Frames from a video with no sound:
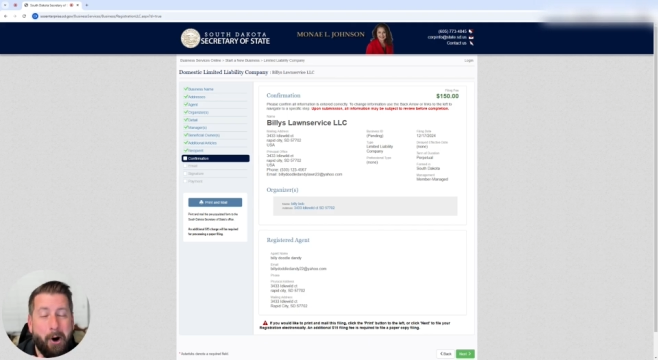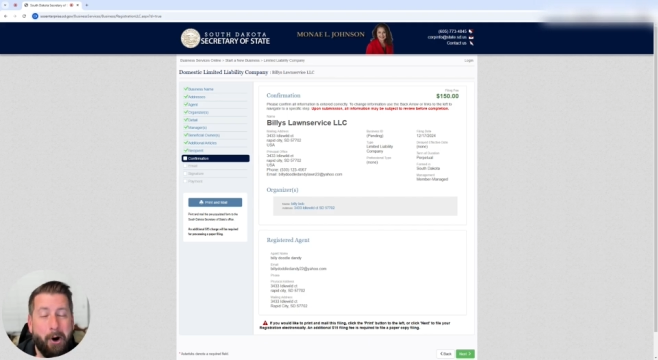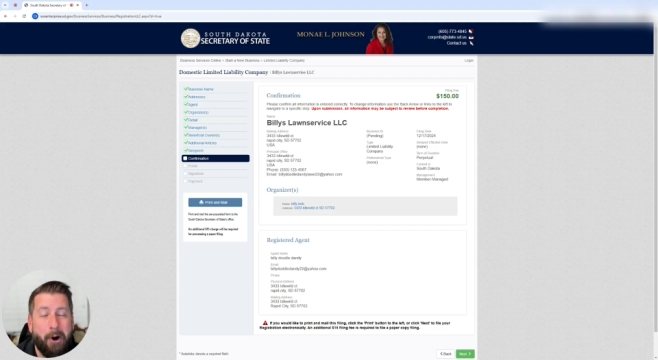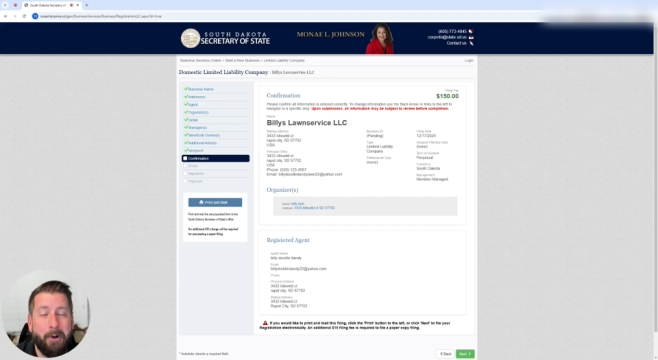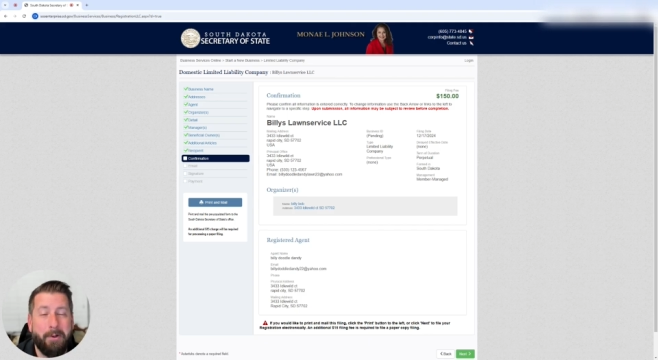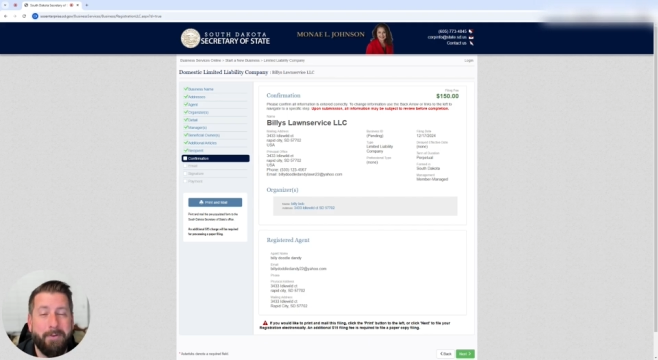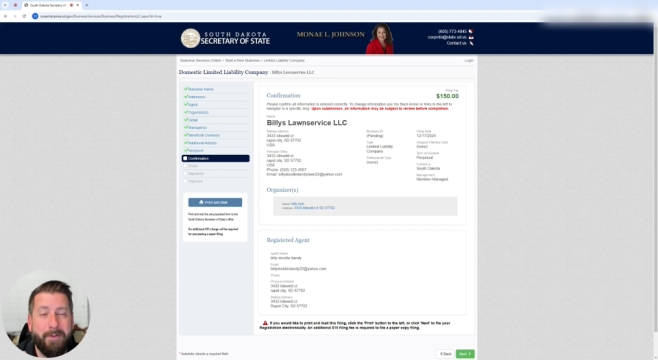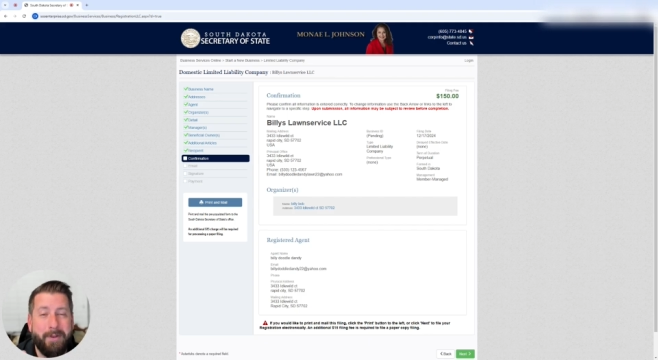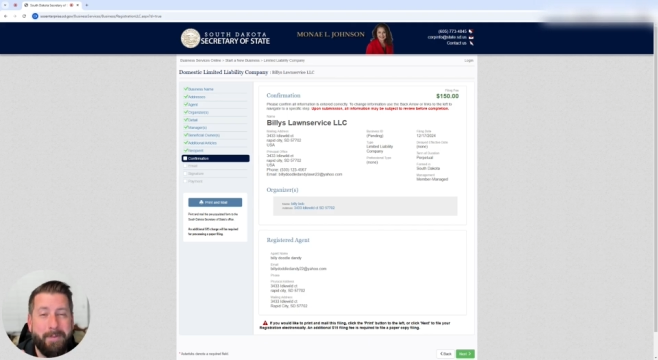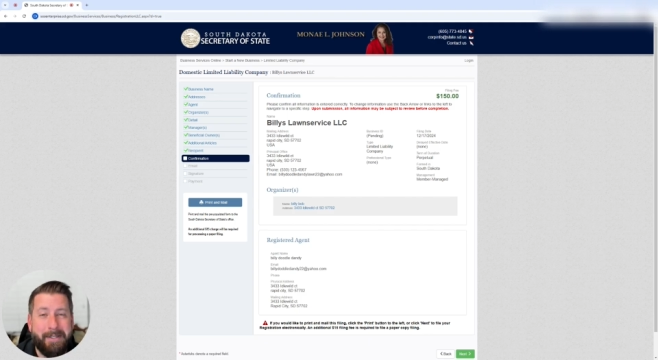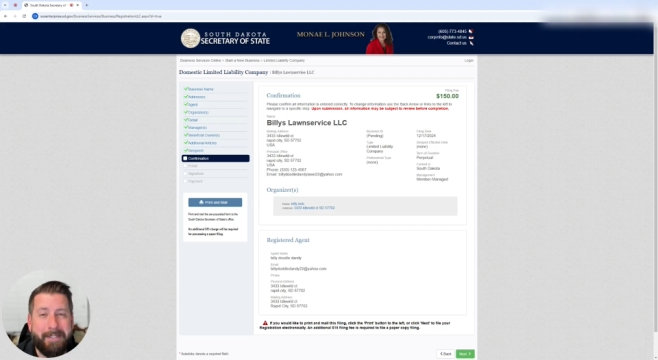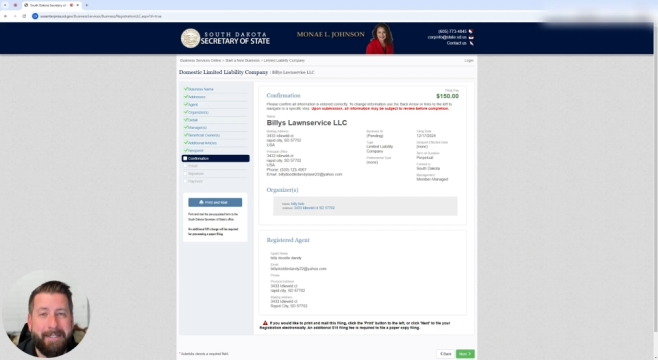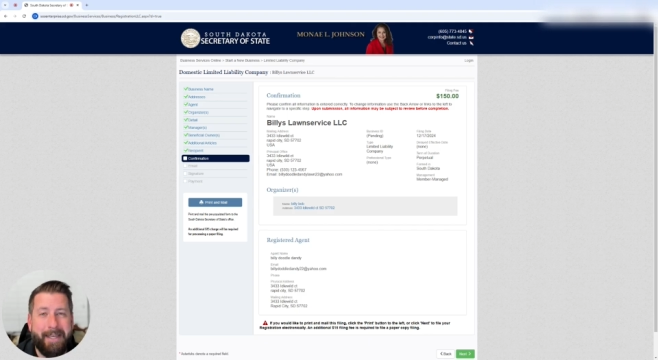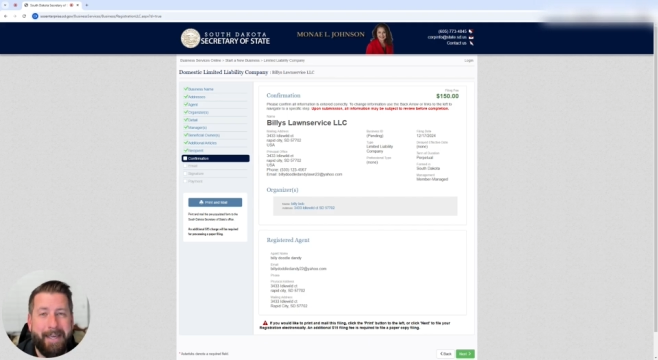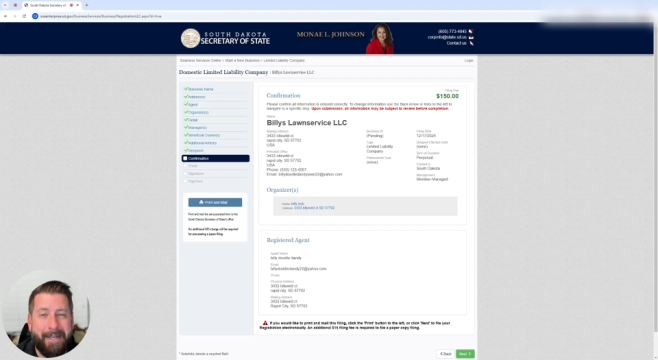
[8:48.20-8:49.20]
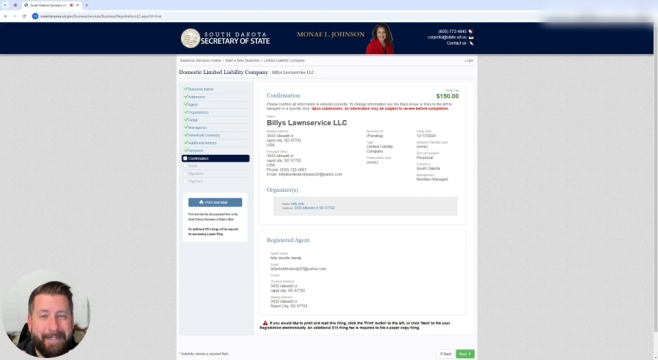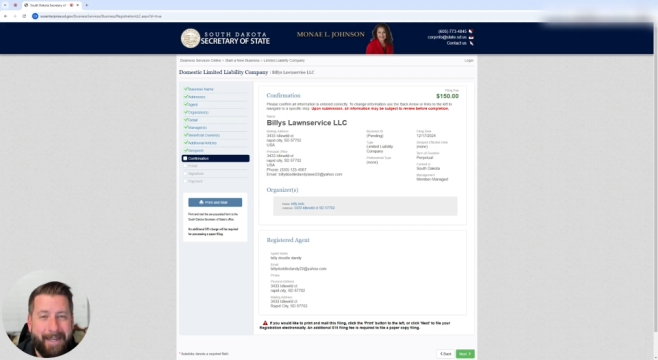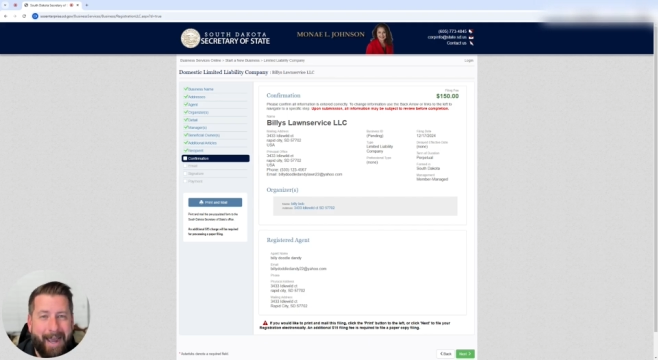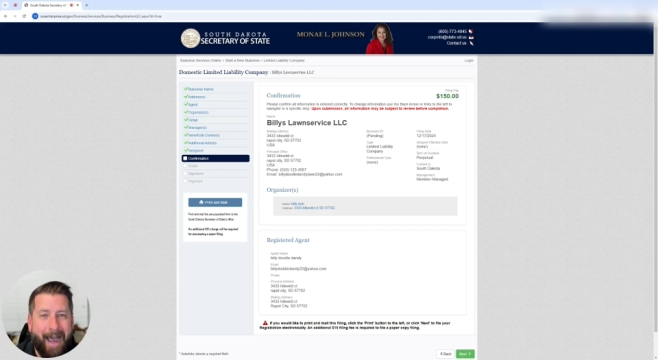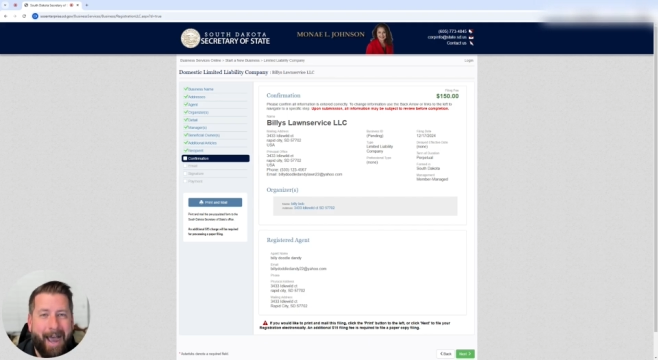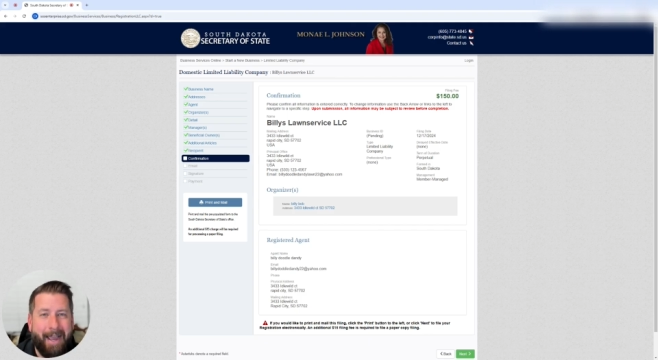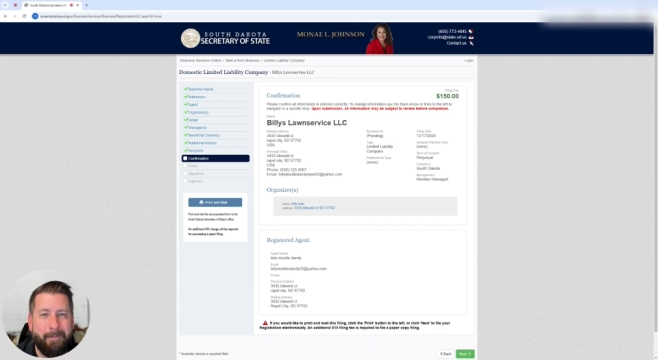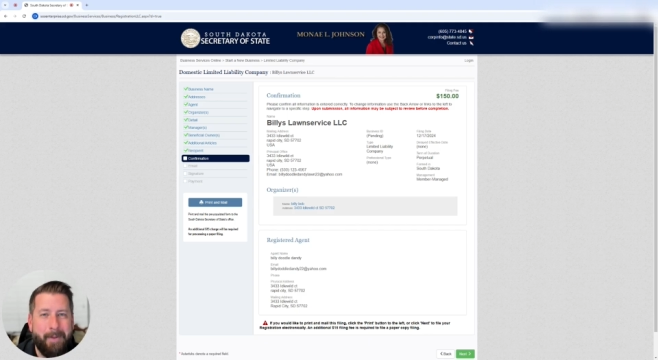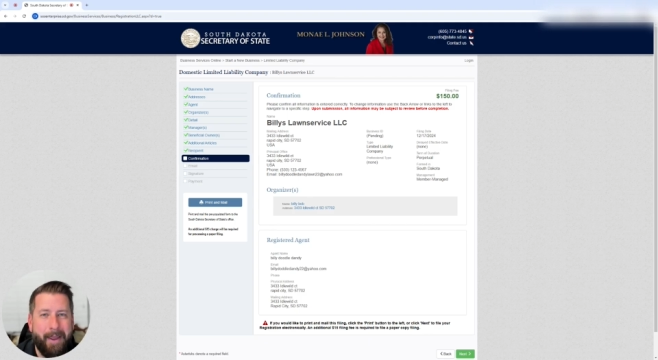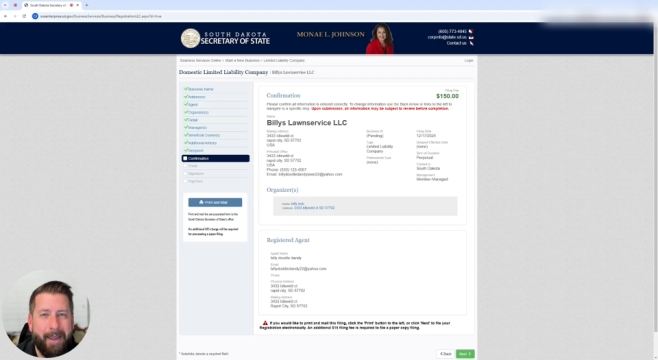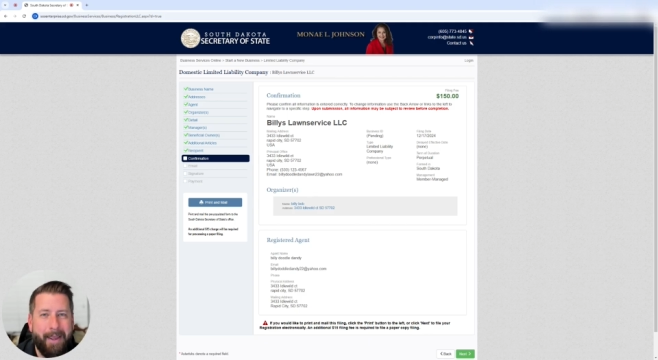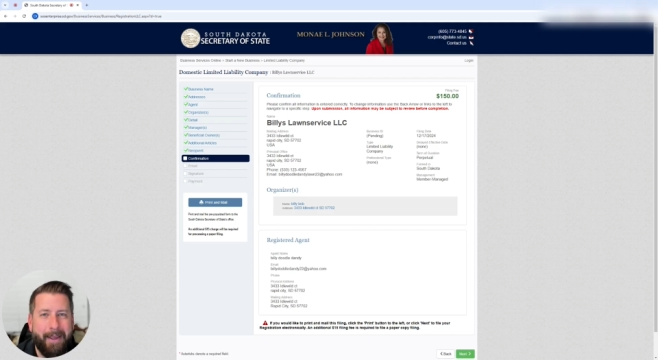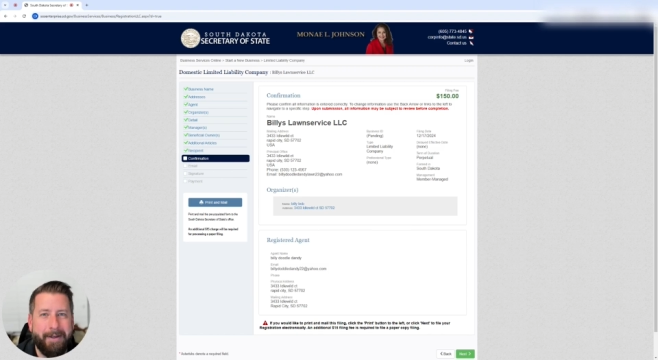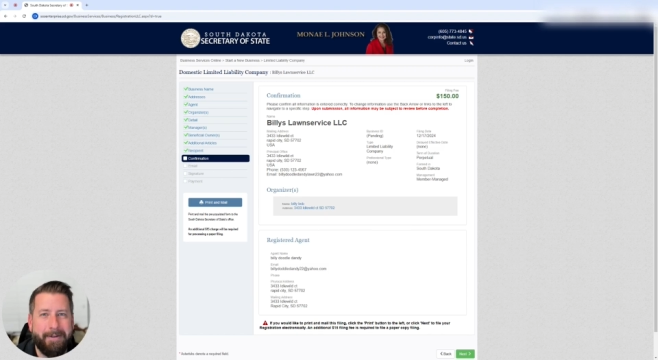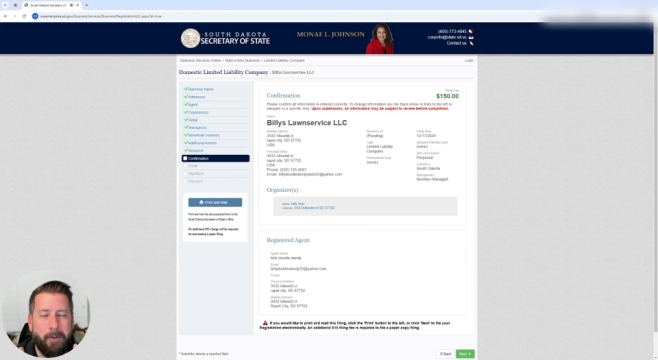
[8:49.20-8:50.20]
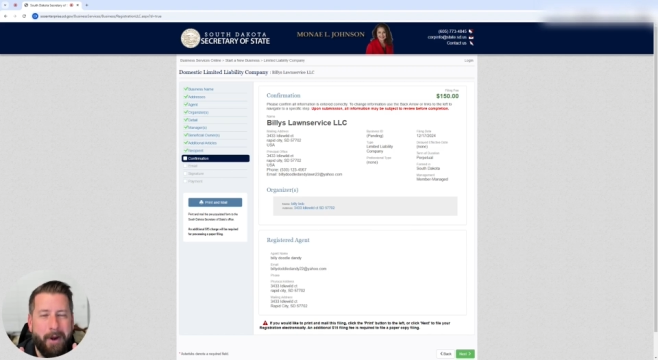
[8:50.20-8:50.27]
all of the mistakes that I made